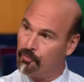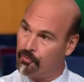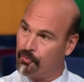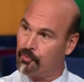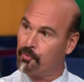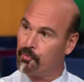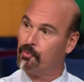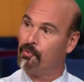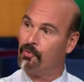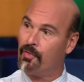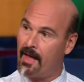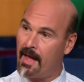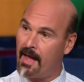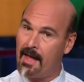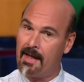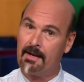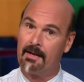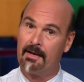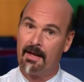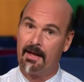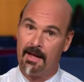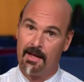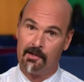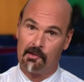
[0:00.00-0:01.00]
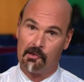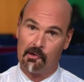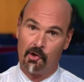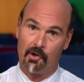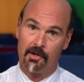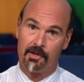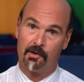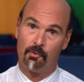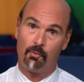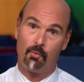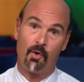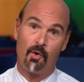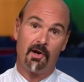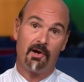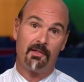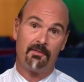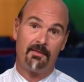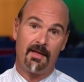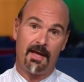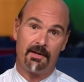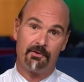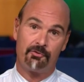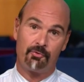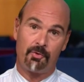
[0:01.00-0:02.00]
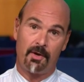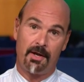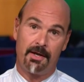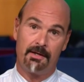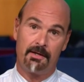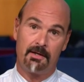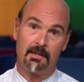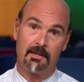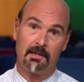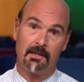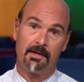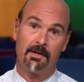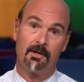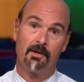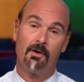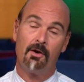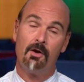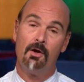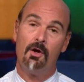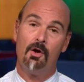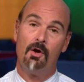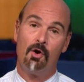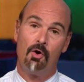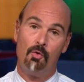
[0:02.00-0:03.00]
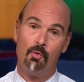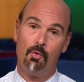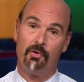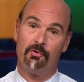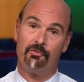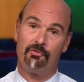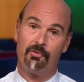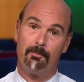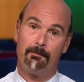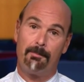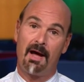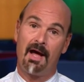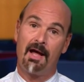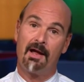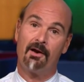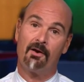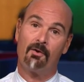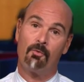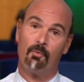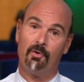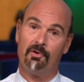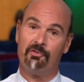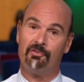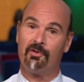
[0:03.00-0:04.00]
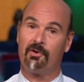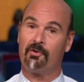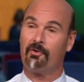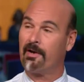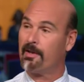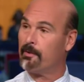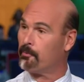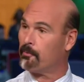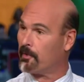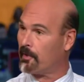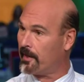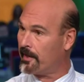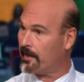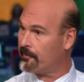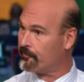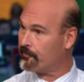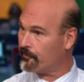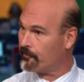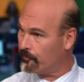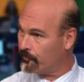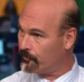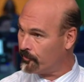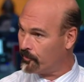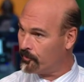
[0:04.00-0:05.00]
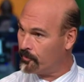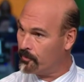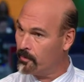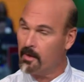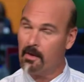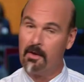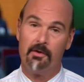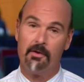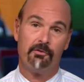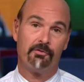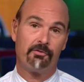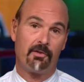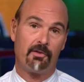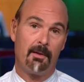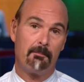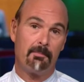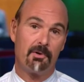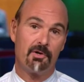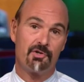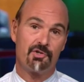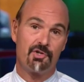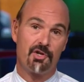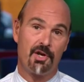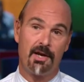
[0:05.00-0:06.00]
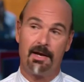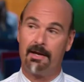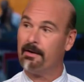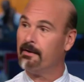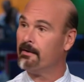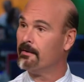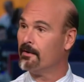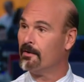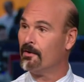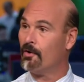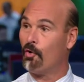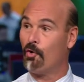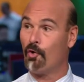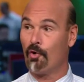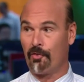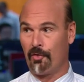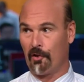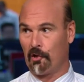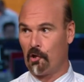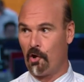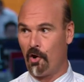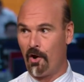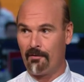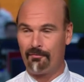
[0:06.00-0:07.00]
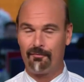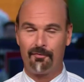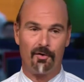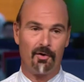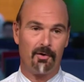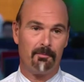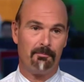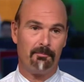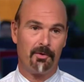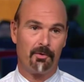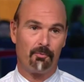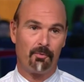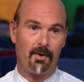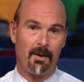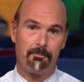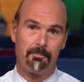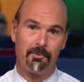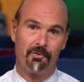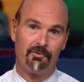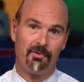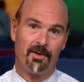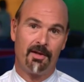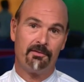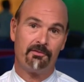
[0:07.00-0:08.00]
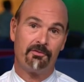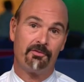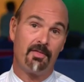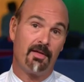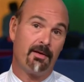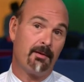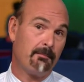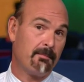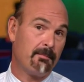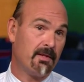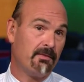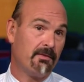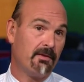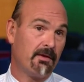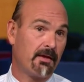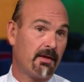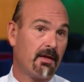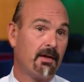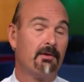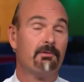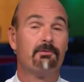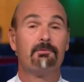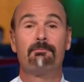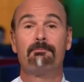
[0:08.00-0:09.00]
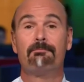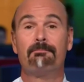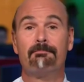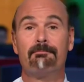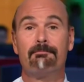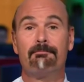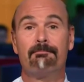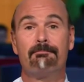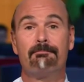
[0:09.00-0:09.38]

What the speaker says: go through that and look at where did that trade clear, who was the buyer, was there any relation to Schlumberger or the law firm that represents them in the case.